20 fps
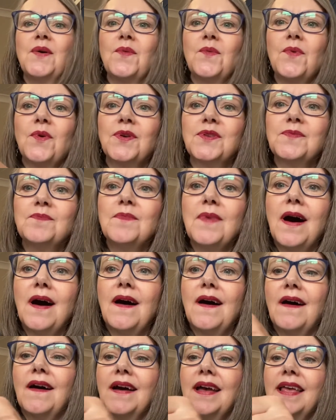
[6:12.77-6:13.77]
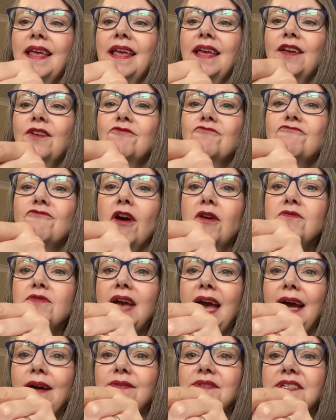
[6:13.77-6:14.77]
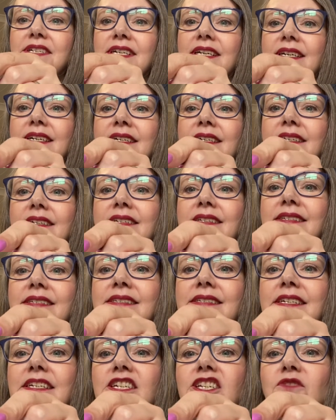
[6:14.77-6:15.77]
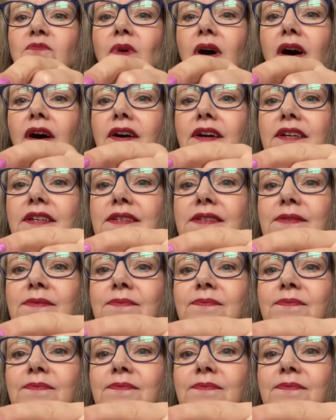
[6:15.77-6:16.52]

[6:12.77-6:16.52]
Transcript: was my row counter stitch markers.